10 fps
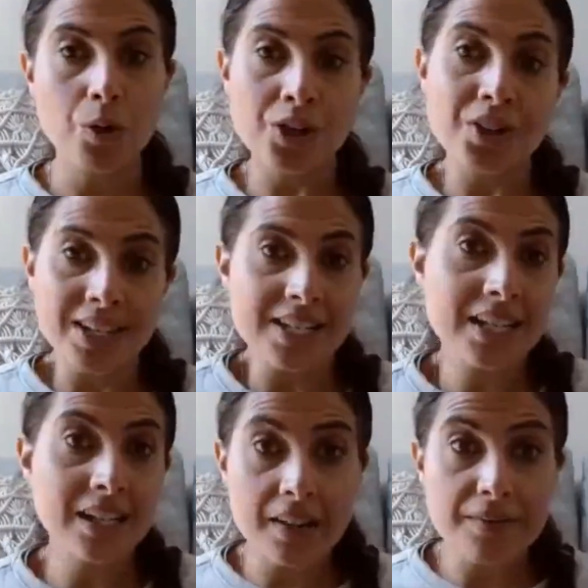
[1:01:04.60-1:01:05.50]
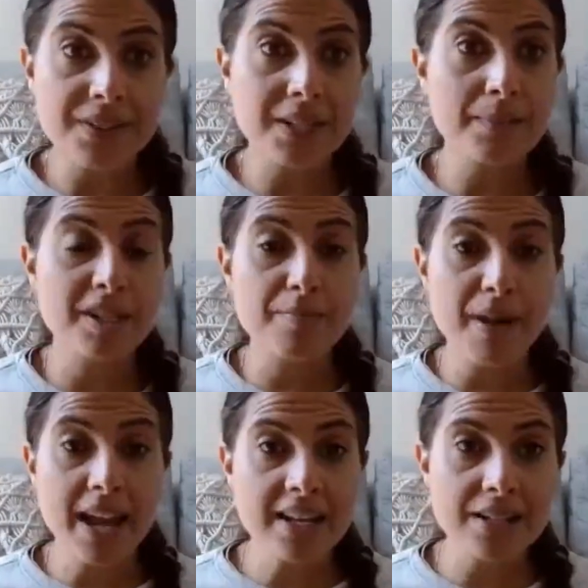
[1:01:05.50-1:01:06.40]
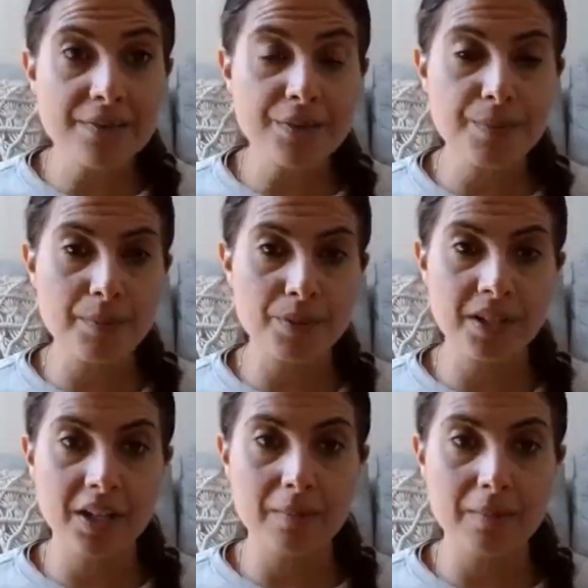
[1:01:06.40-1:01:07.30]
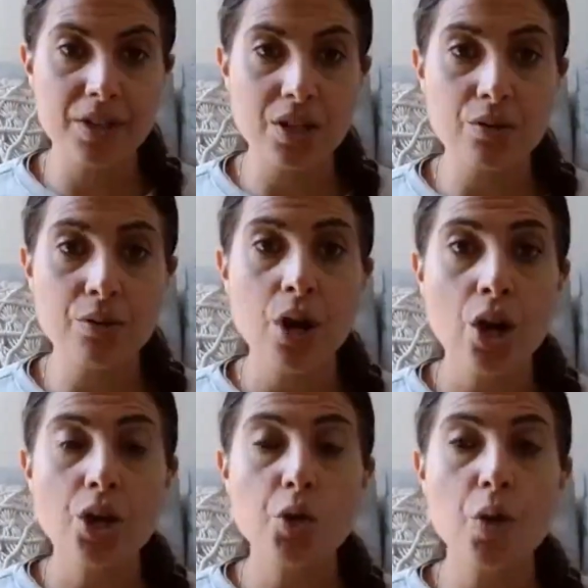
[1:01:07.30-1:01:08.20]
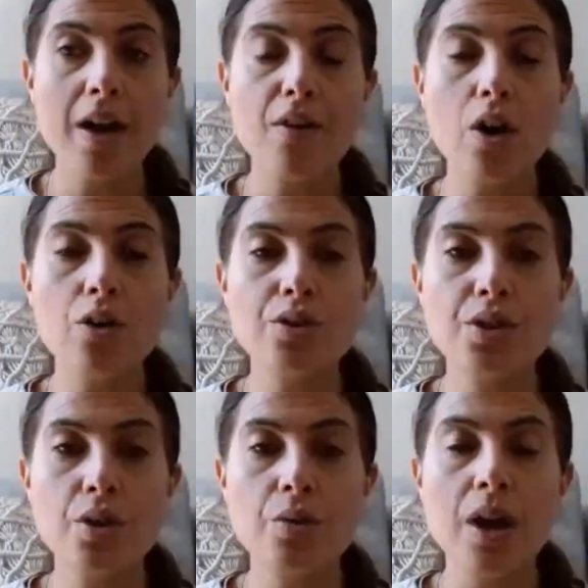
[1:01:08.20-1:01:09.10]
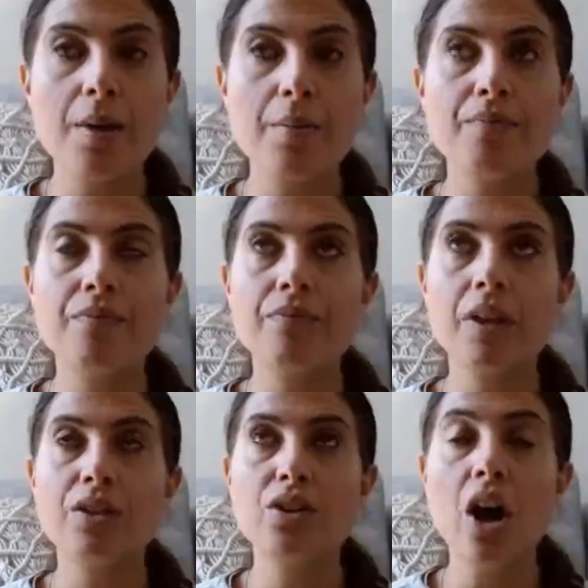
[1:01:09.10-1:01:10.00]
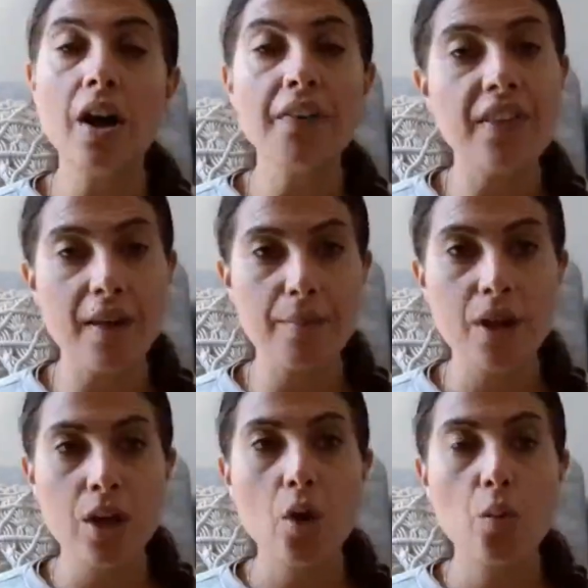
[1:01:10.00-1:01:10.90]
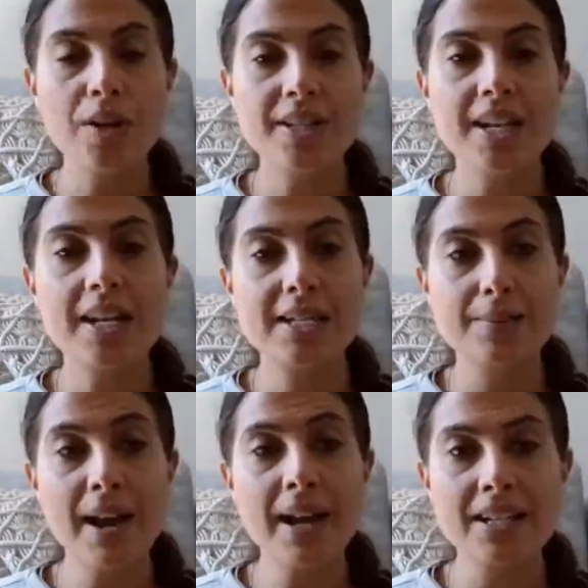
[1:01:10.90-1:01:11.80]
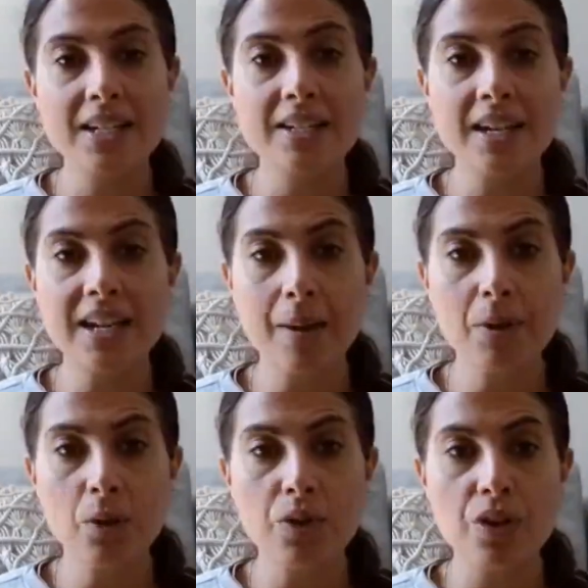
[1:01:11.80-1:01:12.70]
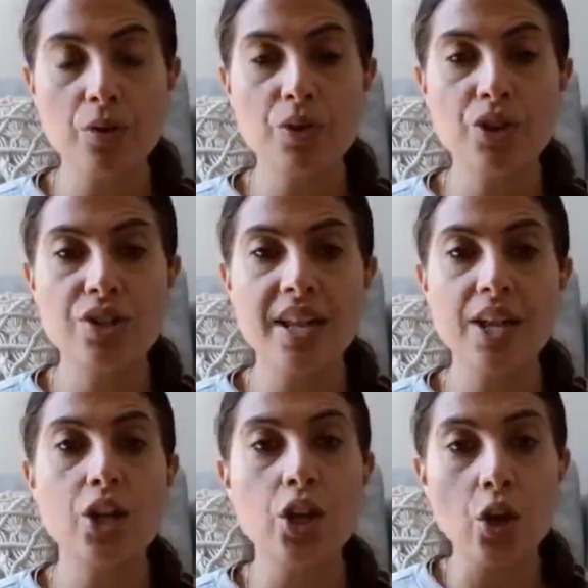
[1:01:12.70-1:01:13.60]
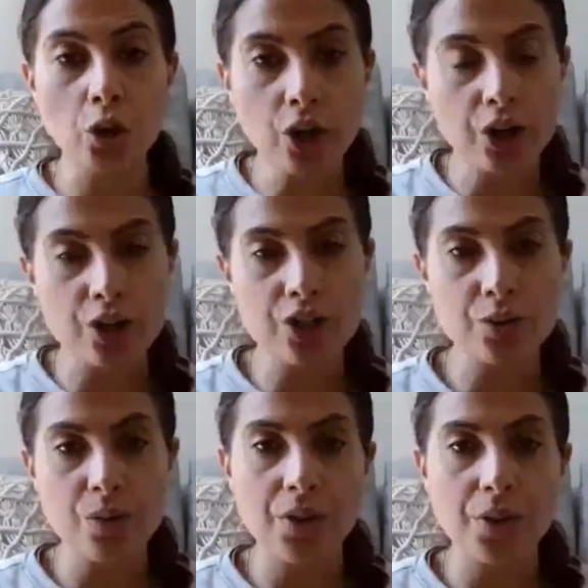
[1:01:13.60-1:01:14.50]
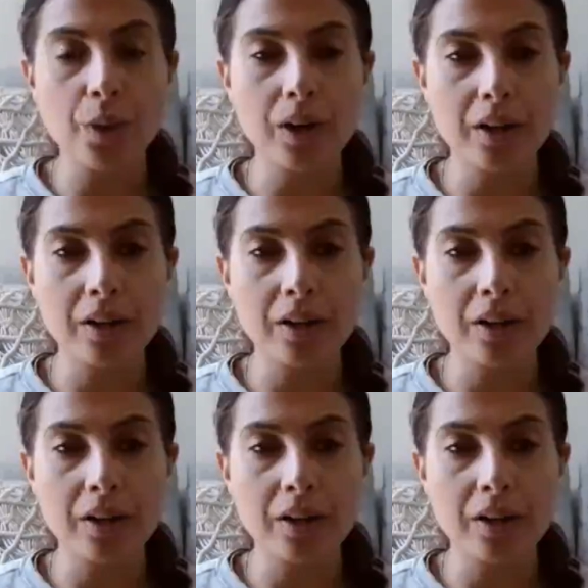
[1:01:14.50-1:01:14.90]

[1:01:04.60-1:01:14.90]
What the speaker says: You need to leave some space for people to come to you. You have also taught them what to expect in a dynamic with you, which is that you're going to do all the work.